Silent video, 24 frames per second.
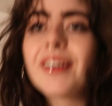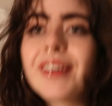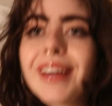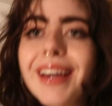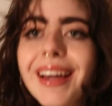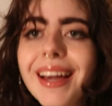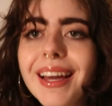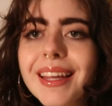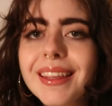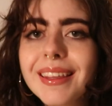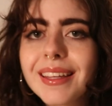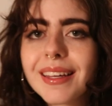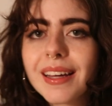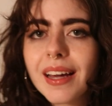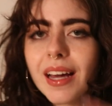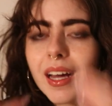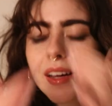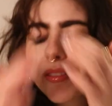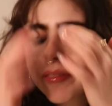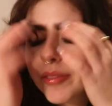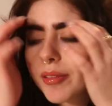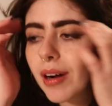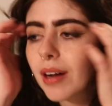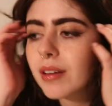Okay, I think I
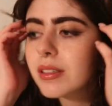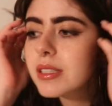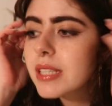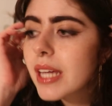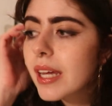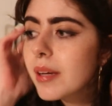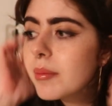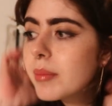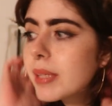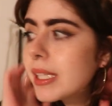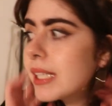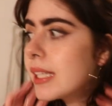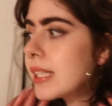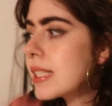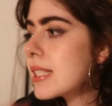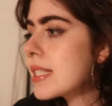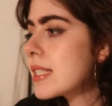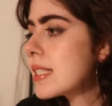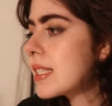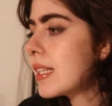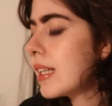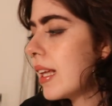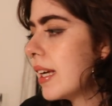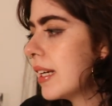have around ten
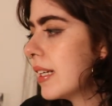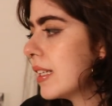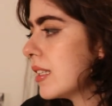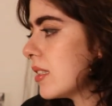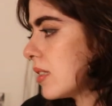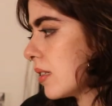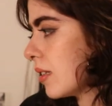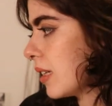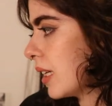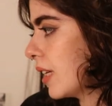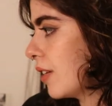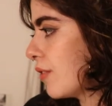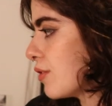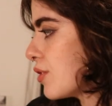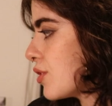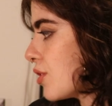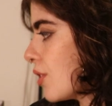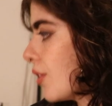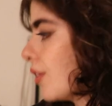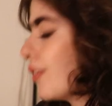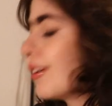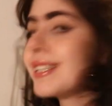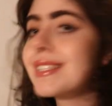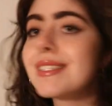minutes till I need to leave,
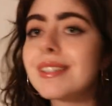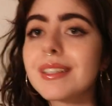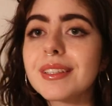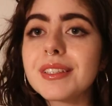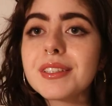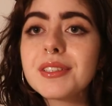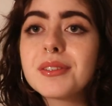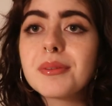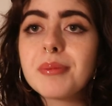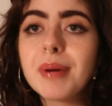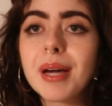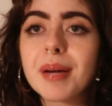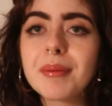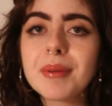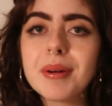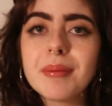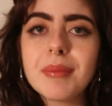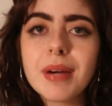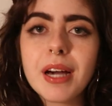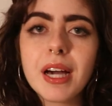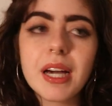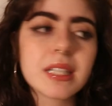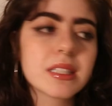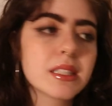so I still need to pack my
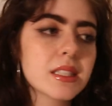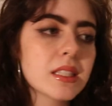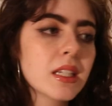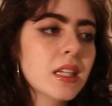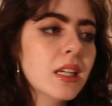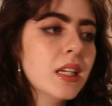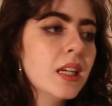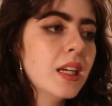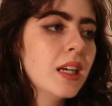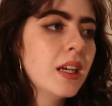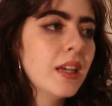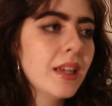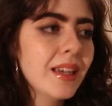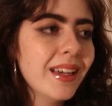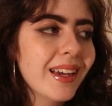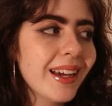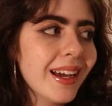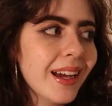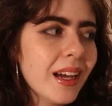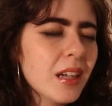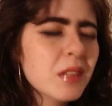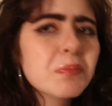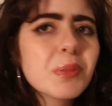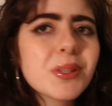bags
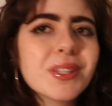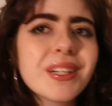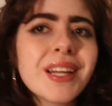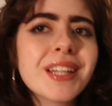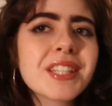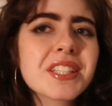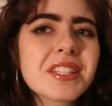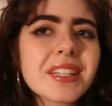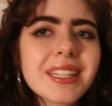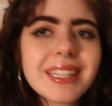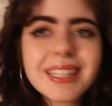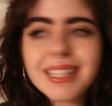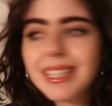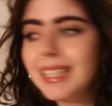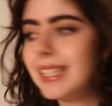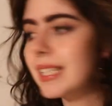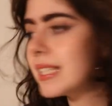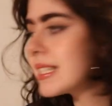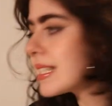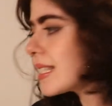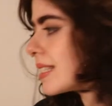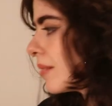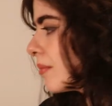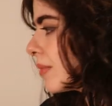and potentially
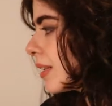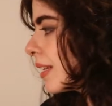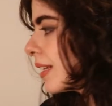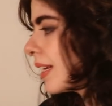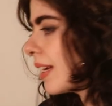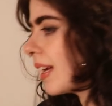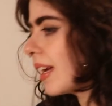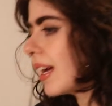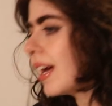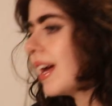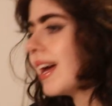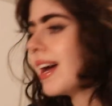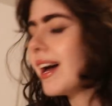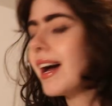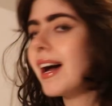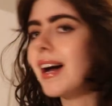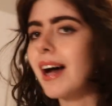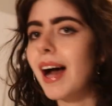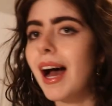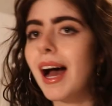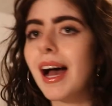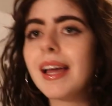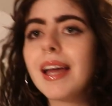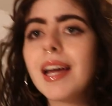eat something.
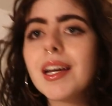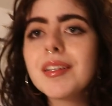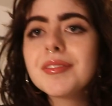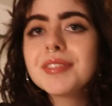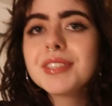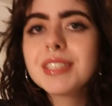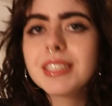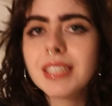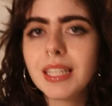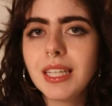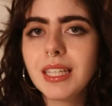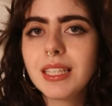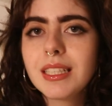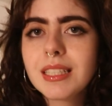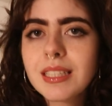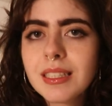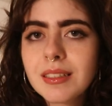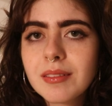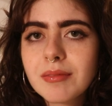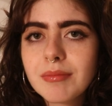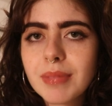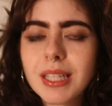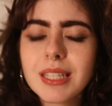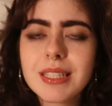I haven't
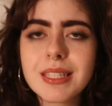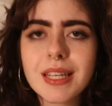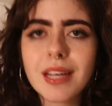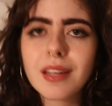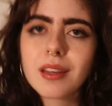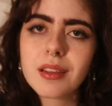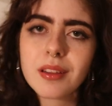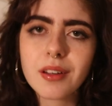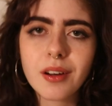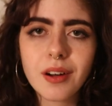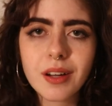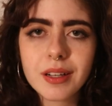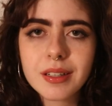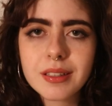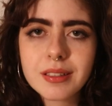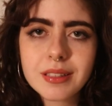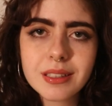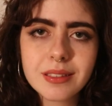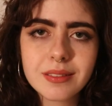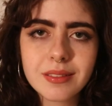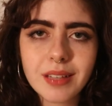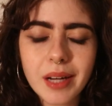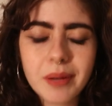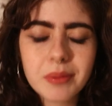eaten because I thought
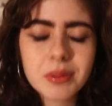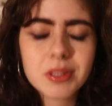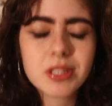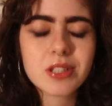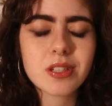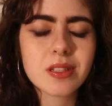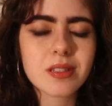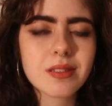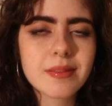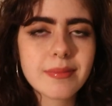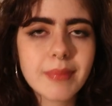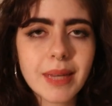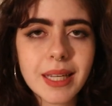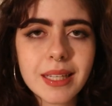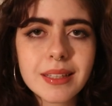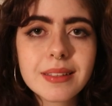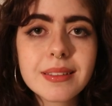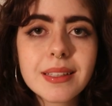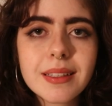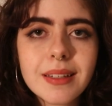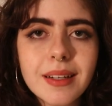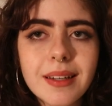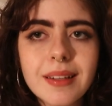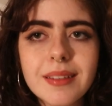I would just
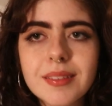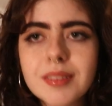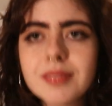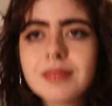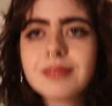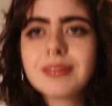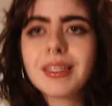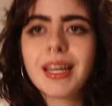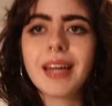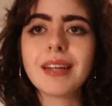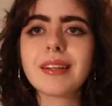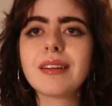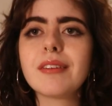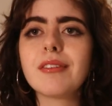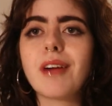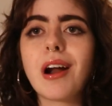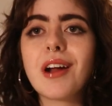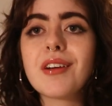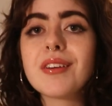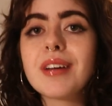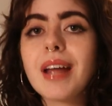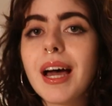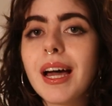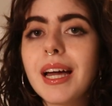make dinner at
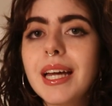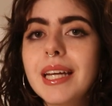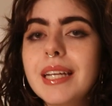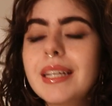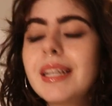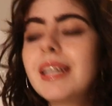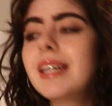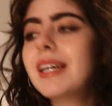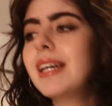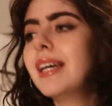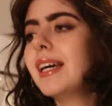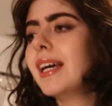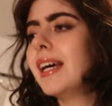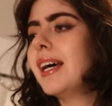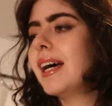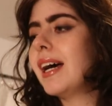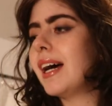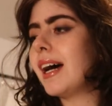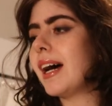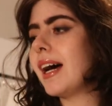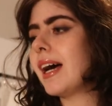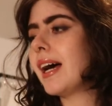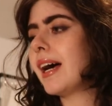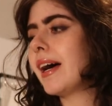around nine.
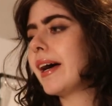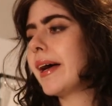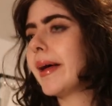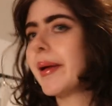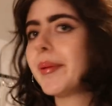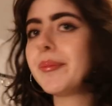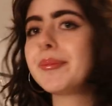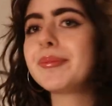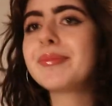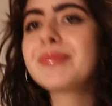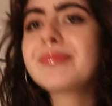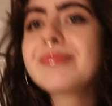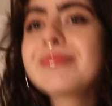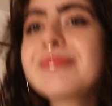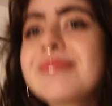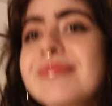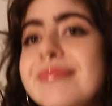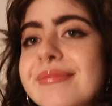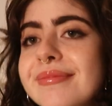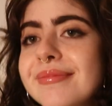Um,